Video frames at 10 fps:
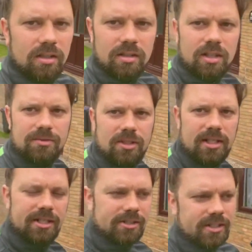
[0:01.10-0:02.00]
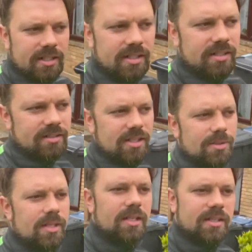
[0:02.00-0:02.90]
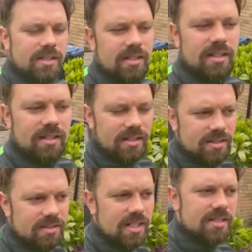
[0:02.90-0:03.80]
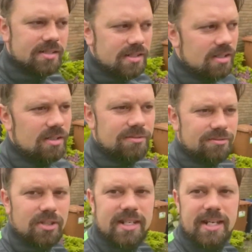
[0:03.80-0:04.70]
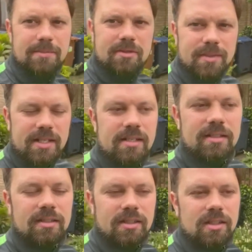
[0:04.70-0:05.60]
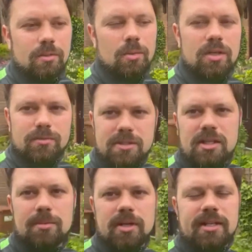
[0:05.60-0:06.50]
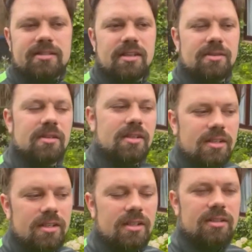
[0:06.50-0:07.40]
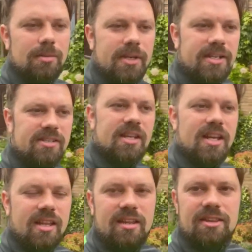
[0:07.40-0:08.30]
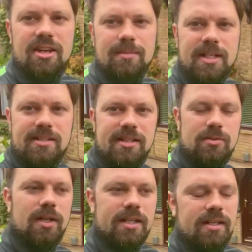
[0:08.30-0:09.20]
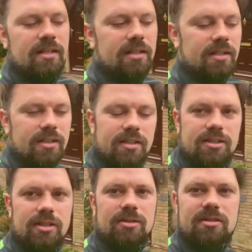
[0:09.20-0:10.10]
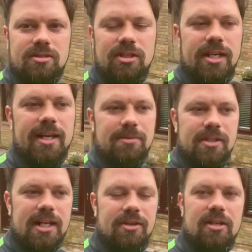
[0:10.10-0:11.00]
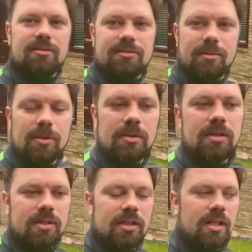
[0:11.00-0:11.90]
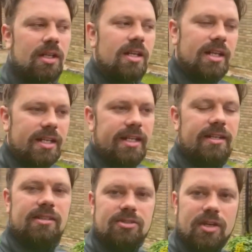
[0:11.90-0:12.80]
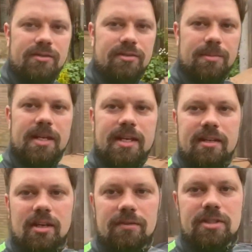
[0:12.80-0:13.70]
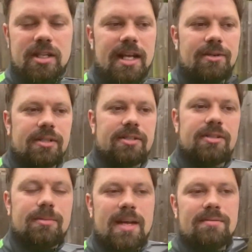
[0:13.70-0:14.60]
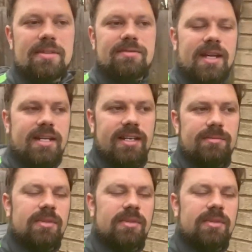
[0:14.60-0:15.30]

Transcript: Hi everyone, how you doing? So today's the start of three games for me. Well, one of them's a doubleheader, so doubleheader's 30 minutes each way, two games, so an hour and a half of football. And then straight from there over to Loughton to a man v fat game.